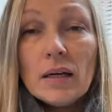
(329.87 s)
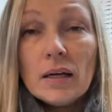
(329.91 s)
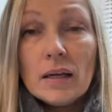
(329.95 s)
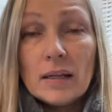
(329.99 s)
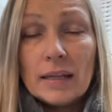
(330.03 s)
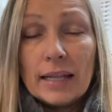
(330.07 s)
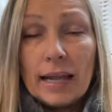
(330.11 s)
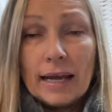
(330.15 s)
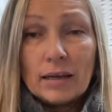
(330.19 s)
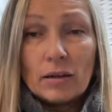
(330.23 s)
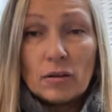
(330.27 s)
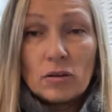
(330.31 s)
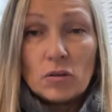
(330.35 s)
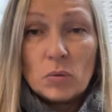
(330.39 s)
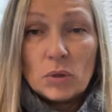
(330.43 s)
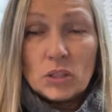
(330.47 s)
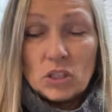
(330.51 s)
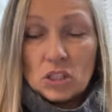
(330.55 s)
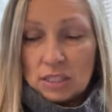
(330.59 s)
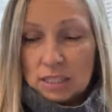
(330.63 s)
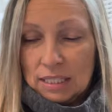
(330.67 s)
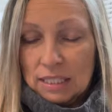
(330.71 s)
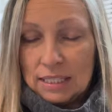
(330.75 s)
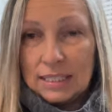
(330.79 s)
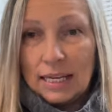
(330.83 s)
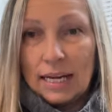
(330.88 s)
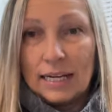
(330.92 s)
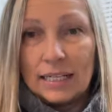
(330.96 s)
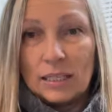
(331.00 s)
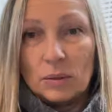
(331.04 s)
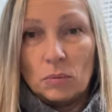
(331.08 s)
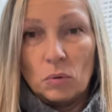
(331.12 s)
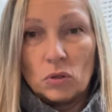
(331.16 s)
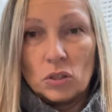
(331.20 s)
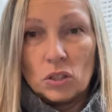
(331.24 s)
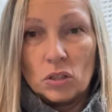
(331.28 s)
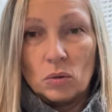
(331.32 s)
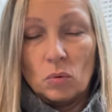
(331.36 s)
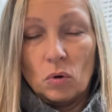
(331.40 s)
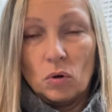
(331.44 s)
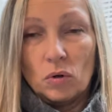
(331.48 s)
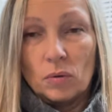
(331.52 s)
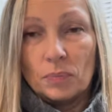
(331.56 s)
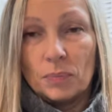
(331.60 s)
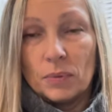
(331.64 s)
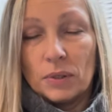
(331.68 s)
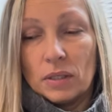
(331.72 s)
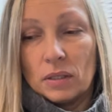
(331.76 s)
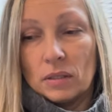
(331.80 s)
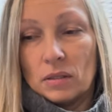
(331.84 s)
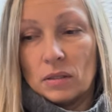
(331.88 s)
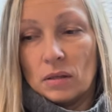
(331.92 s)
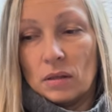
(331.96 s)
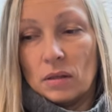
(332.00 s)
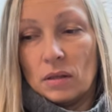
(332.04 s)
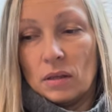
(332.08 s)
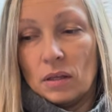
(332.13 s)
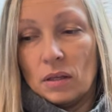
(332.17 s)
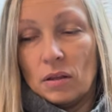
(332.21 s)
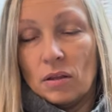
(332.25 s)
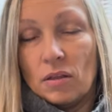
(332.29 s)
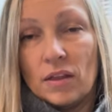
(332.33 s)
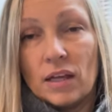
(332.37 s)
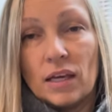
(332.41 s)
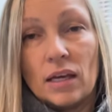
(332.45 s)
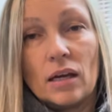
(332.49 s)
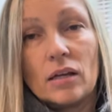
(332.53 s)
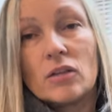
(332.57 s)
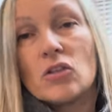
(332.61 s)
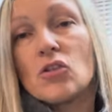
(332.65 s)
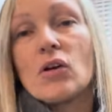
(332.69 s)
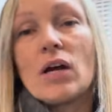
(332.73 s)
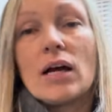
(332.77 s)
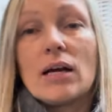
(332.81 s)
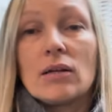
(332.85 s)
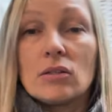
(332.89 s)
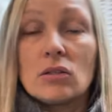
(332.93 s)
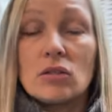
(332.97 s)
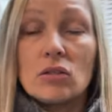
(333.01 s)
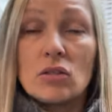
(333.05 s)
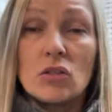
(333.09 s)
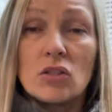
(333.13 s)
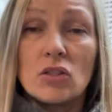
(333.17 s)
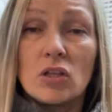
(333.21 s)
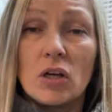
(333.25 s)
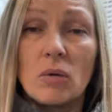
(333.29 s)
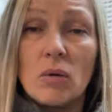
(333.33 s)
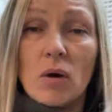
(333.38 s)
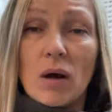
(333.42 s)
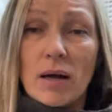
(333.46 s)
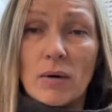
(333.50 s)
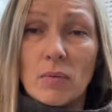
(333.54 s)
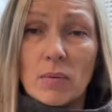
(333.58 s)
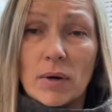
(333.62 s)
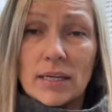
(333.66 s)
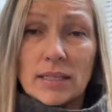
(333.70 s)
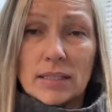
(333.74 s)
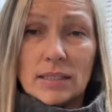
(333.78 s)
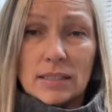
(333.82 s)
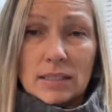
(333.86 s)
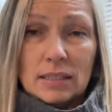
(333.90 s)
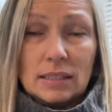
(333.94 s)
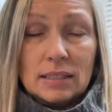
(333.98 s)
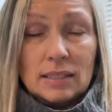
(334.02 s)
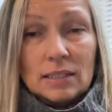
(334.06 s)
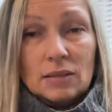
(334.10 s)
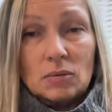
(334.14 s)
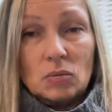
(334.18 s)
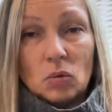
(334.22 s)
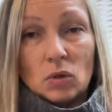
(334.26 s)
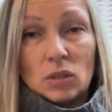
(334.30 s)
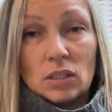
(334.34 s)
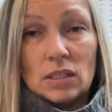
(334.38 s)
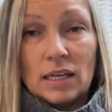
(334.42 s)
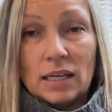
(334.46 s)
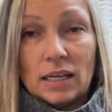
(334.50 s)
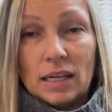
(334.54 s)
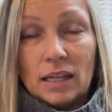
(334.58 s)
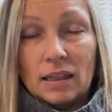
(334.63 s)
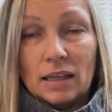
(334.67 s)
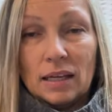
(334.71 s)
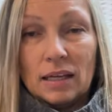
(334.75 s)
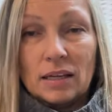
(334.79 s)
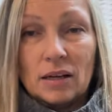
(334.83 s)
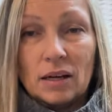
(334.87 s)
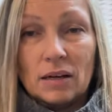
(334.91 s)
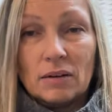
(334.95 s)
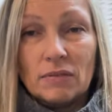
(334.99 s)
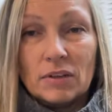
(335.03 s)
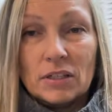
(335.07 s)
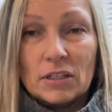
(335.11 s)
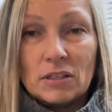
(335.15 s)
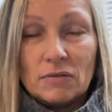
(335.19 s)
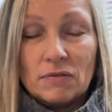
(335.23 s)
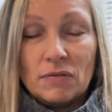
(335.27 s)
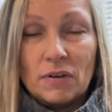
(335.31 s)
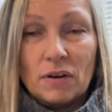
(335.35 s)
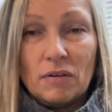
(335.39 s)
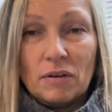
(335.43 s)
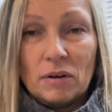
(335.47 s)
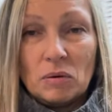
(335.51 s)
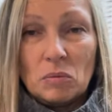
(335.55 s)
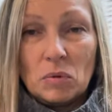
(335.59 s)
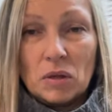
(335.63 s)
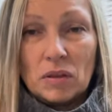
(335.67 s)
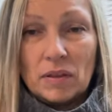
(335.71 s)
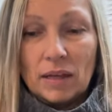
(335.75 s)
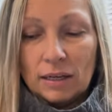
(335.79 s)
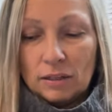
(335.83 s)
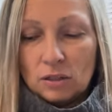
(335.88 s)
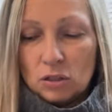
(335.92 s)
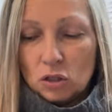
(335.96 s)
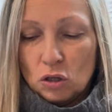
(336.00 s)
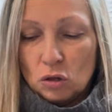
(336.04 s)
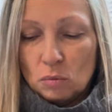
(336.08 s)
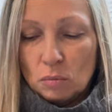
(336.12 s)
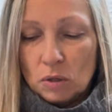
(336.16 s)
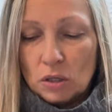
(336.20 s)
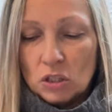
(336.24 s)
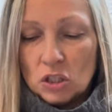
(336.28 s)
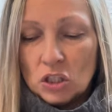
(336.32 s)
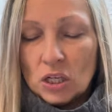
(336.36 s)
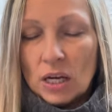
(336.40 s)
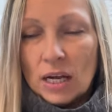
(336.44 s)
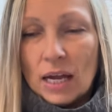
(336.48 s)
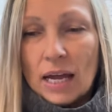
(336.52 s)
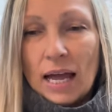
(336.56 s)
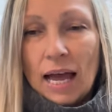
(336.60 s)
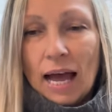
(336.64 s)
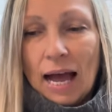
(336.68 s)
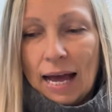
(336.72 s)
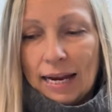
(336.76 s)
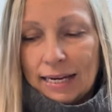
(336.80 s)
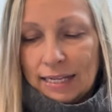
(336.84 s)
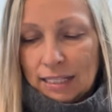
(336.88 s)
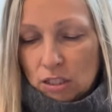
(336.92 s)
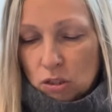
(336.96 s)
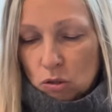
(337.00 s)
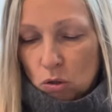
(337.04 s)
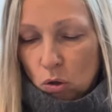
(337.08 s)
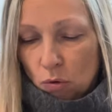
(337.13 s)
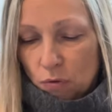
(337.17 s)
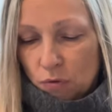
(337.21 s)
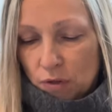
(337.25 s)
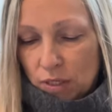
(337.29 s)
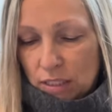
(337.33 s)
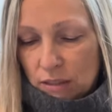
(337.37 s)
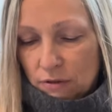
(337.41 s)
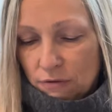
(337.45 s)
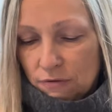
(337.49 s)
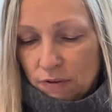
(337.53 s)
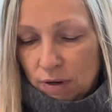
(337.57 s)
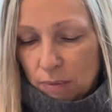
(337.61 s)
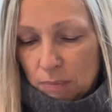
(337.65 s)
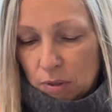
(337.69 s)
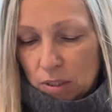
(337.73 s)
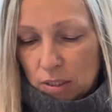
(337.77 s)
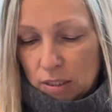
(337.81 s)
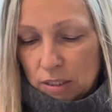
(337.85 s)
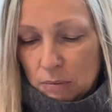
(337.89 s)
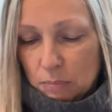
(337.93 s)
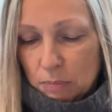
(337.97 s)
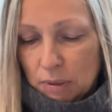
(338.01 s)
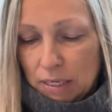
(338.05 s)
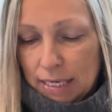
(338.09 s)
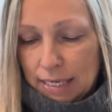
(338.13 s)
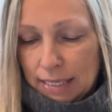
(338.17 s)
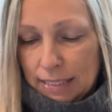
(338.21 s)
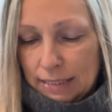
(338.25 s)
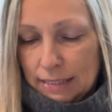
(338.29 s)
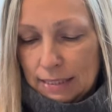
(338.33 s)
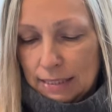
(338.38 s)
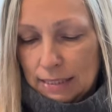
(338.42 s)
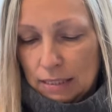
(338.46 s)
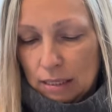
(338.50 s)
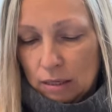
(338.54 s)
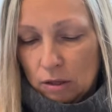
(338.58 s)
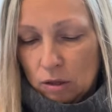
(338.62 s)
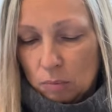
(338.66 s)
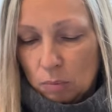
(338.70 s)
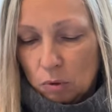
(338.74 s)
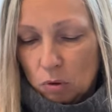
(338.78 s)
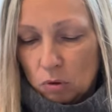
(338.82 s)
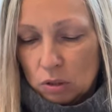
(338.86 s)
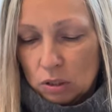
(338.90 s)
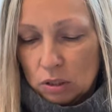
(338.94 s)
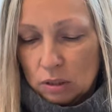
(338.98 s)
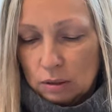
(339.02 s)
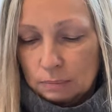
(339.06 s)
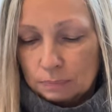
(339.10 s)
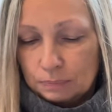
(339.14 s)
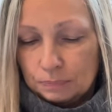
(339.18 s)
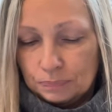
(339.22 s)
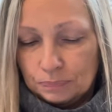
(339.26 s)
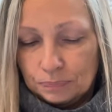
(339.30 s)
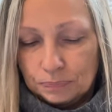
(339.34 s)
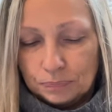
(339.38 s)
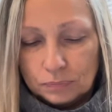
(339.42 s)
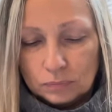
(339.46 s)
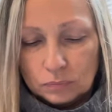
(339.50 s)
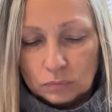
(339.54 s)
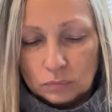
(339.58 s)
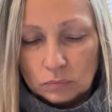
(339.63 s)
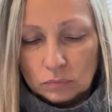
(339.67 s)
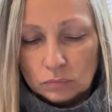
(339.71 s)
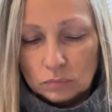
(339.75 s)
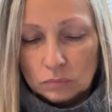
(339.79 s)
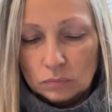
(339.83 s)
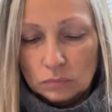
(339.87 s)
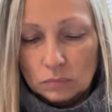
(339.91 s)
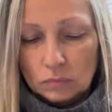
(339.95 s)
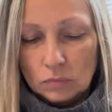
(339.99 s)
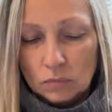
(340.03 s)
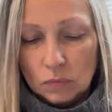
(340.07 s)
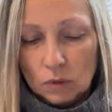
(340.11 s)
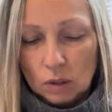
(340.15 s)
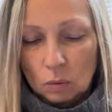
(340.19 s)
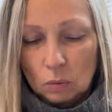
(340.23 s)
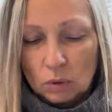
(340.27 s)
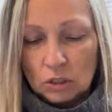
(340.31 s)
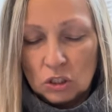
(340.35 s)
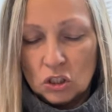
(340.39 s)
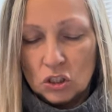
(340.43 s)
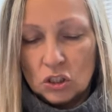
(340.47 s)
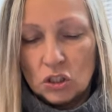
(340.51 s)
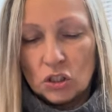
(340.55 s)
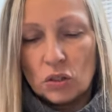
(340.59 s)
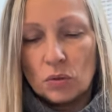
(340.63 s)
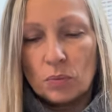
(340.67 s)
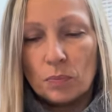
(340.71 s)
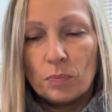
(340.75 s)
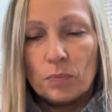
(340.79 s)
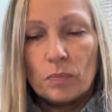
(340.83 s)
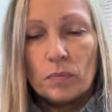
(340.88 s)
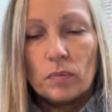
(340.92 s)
length, which is exactly what I want, because the Thea trousers are so high-waisted, I didn't want anything kind of interfering with that too much. And it's got these fabulous pleats at the bottom, which just